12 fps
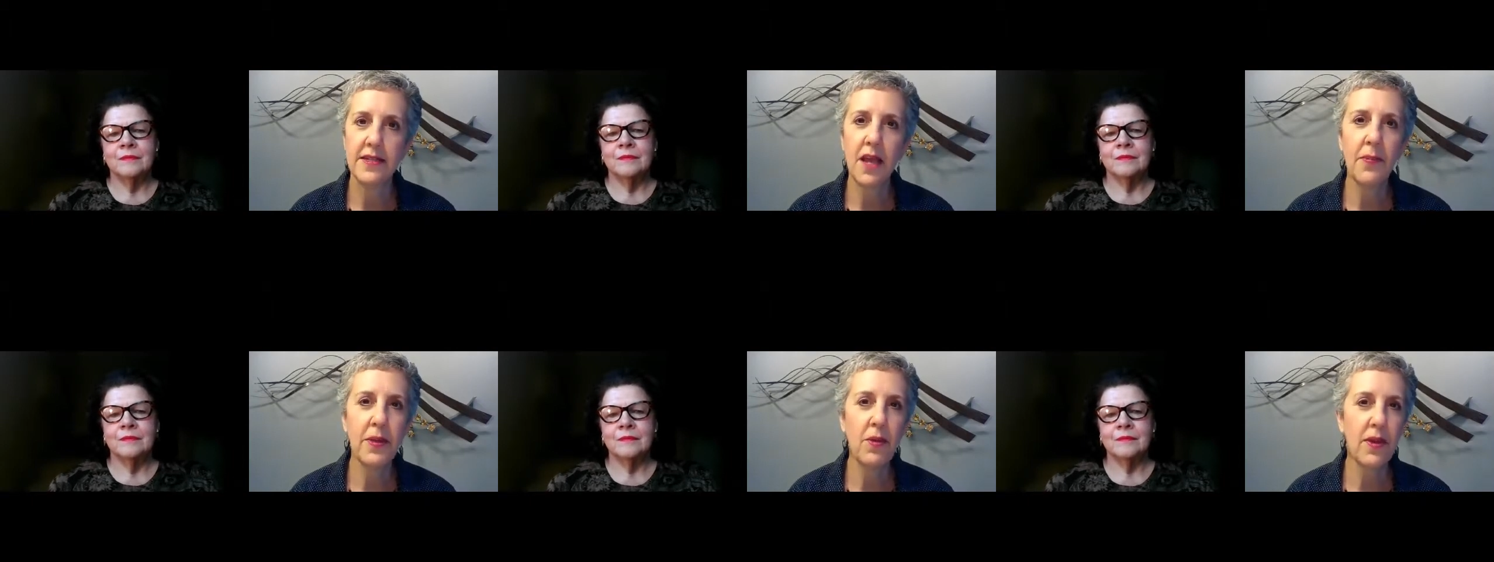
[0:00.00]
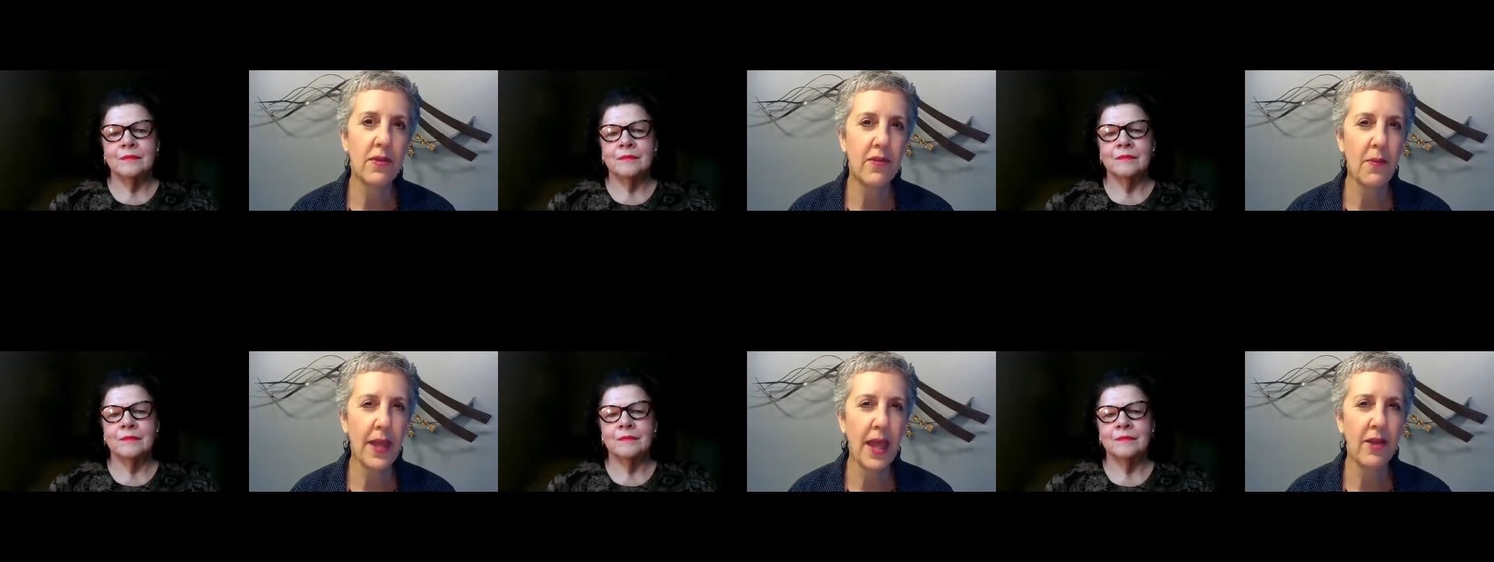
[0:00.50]
Speaker 1: Tell me,
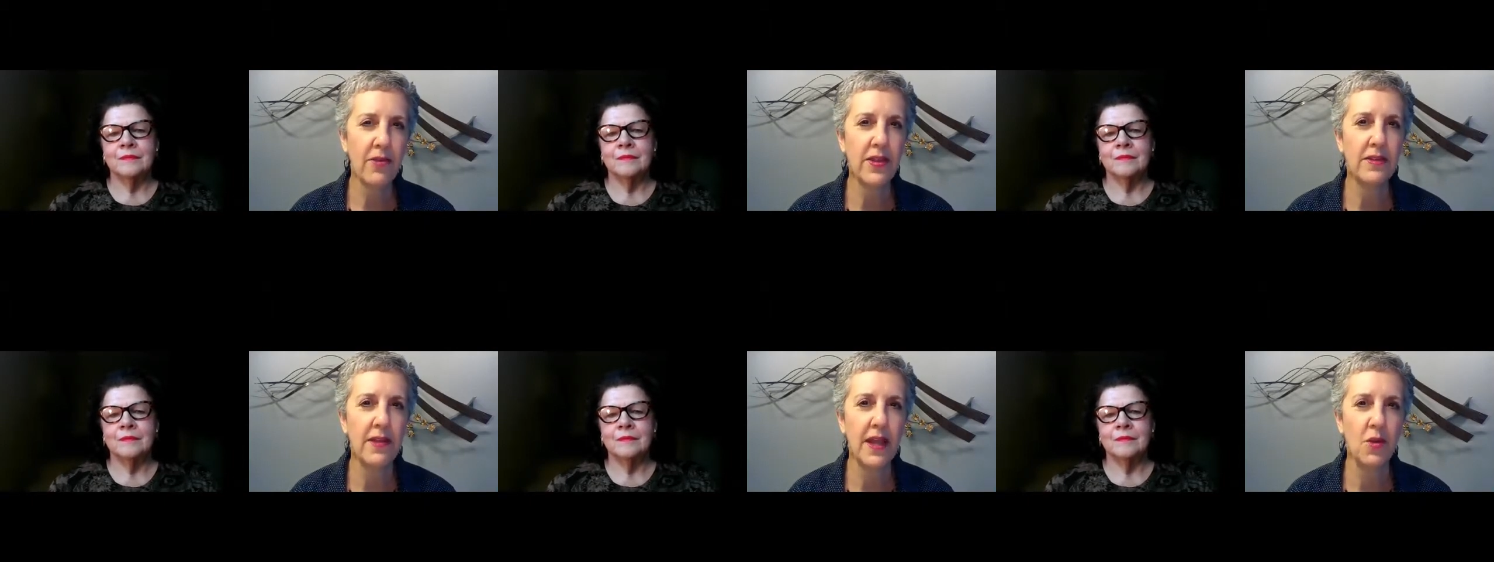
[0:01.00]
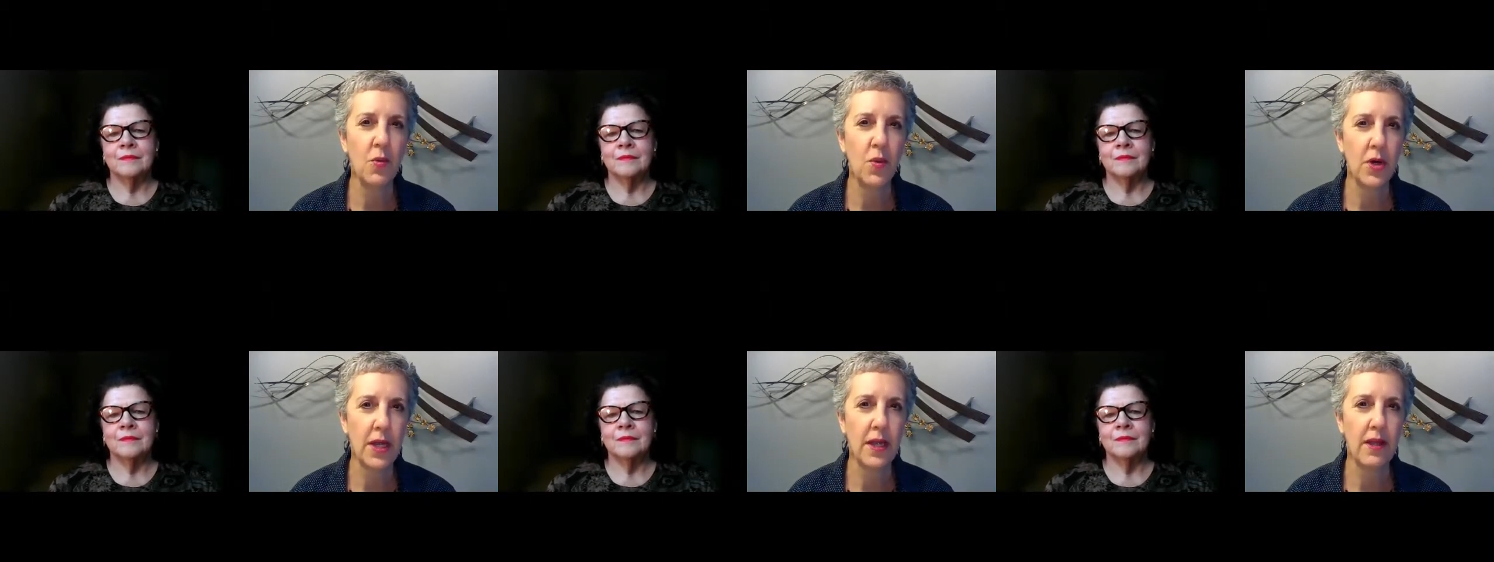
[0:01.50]
tell me how you think
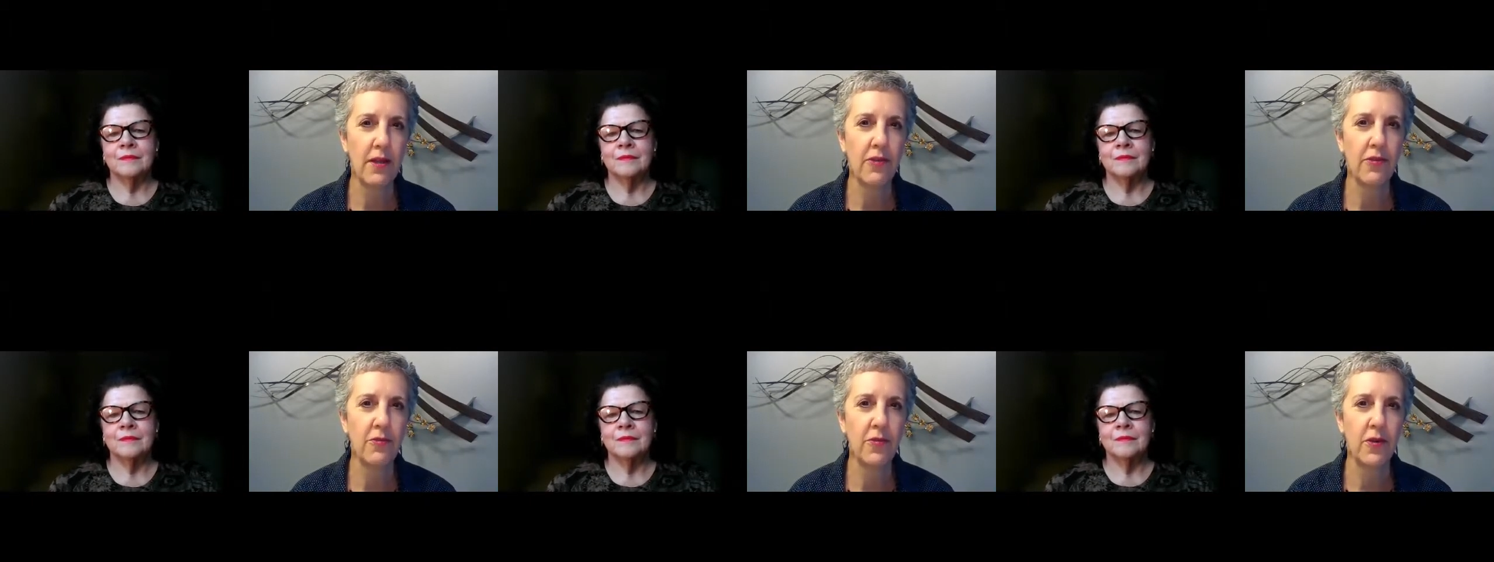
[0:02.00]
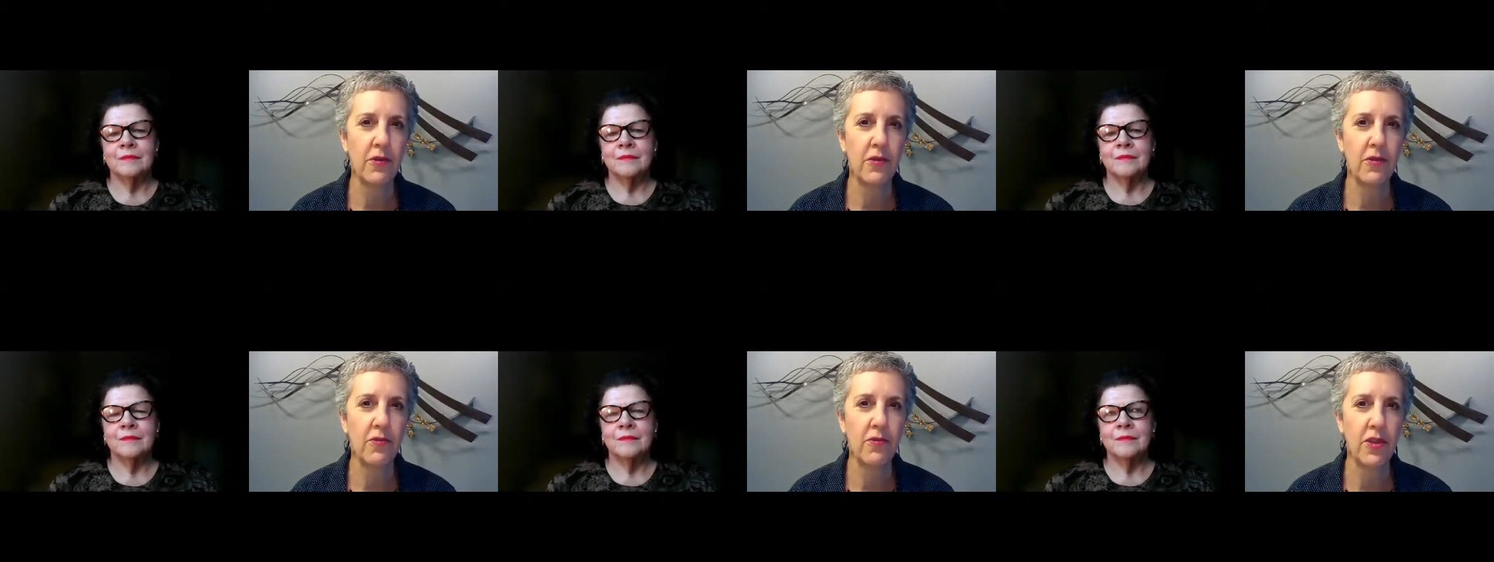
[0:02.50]
teleworking is for,
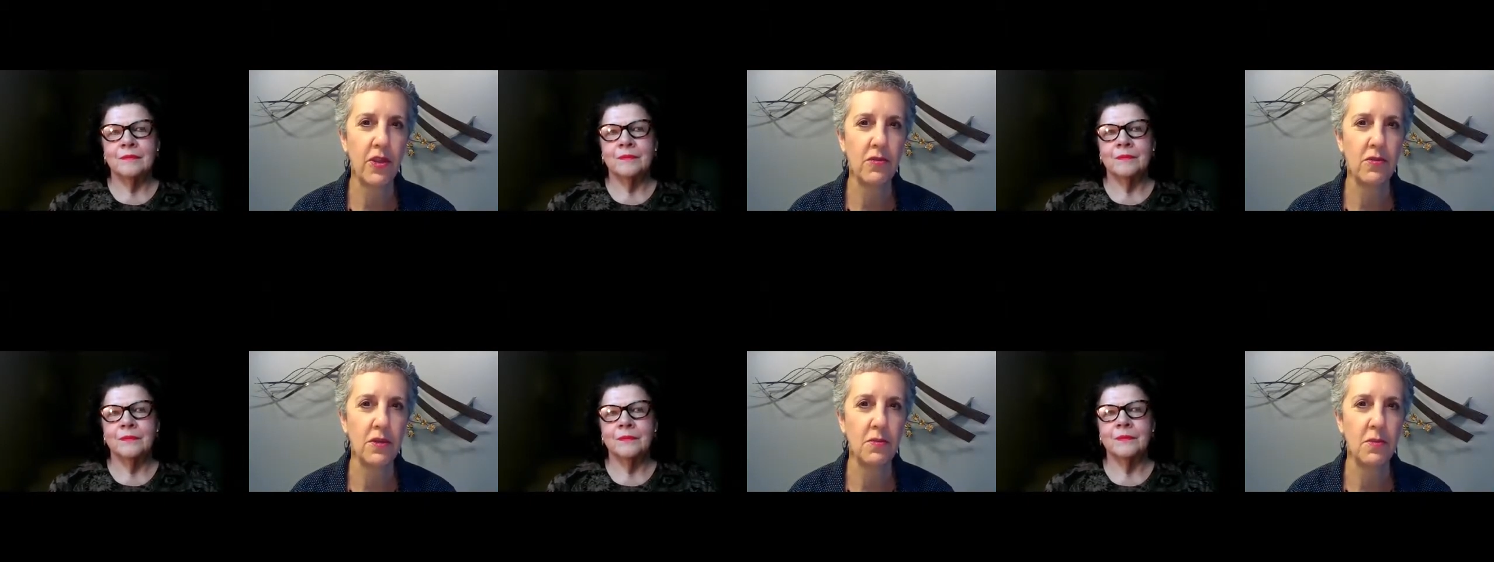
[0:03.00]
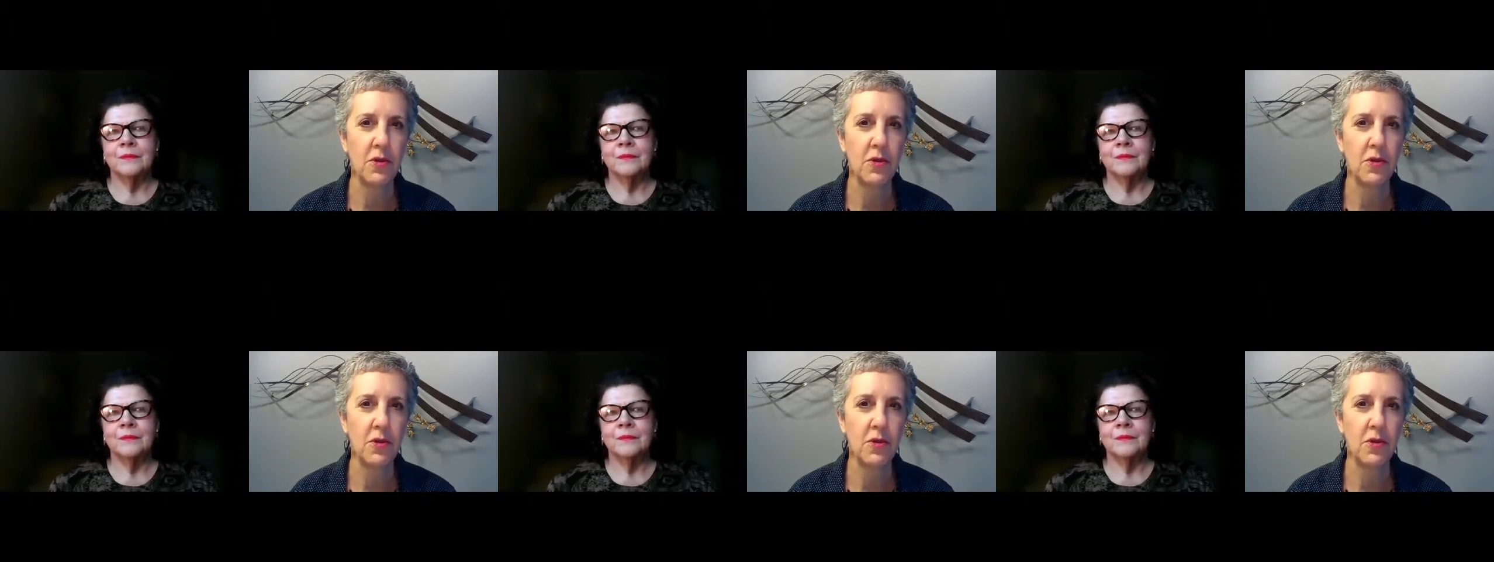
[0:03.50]
for the union